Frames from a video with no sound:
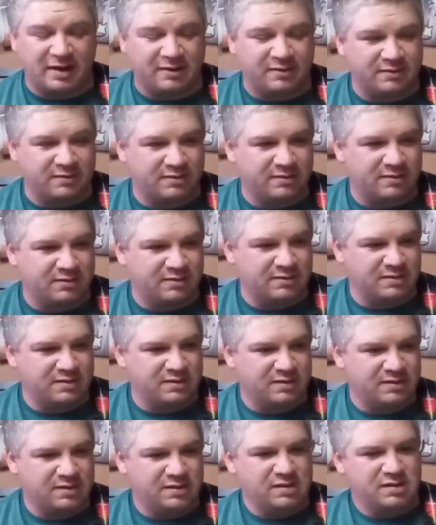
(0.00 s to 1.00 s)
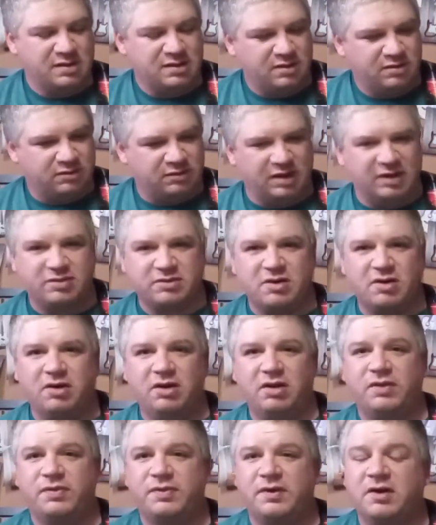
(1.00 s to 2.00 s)
So let's go to
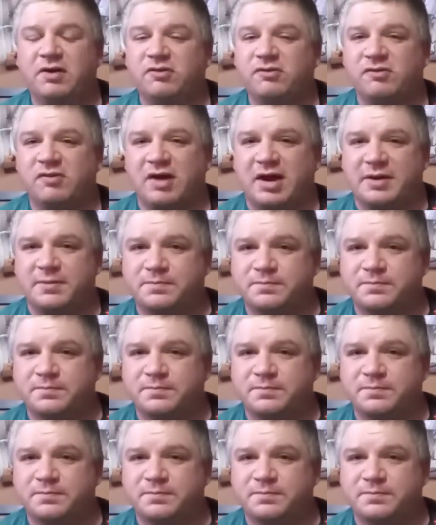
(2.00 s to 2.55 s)
the third string.